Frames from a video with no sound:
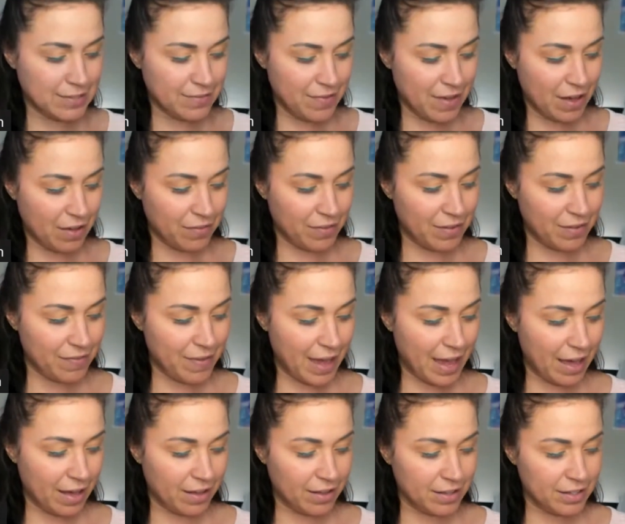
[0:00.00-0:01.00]
Velvet
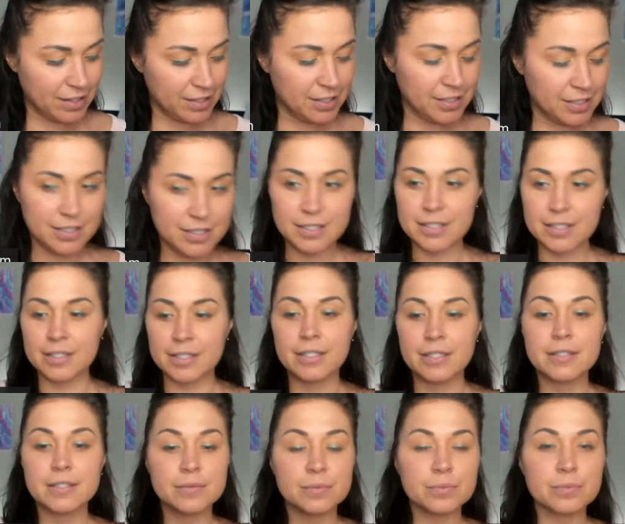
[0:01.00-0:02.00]
Veil.
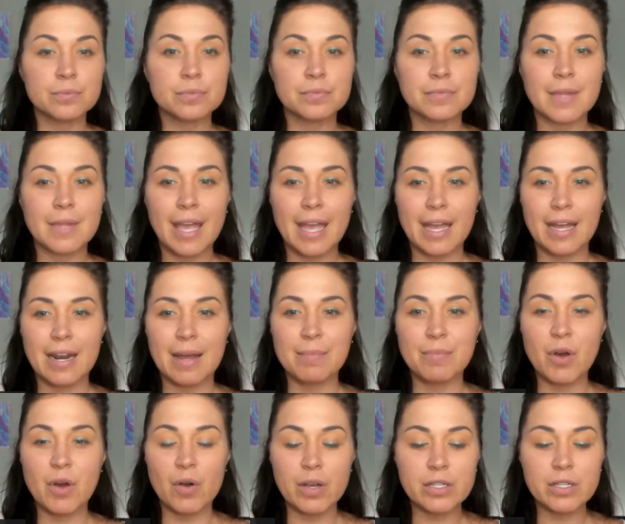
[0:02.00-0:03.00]
And I'm
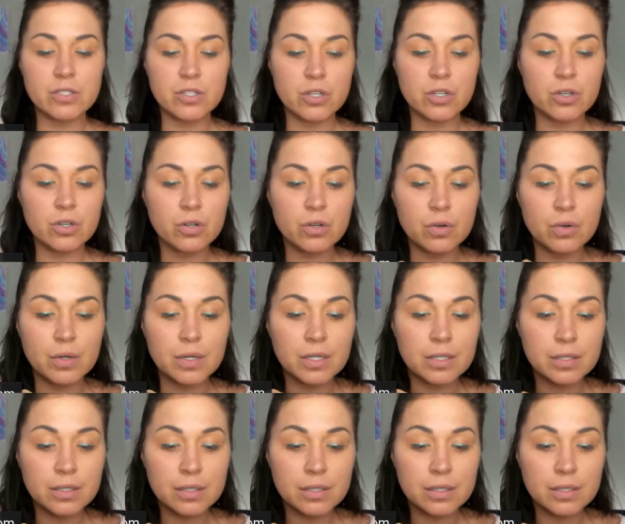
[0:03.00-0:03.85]
going to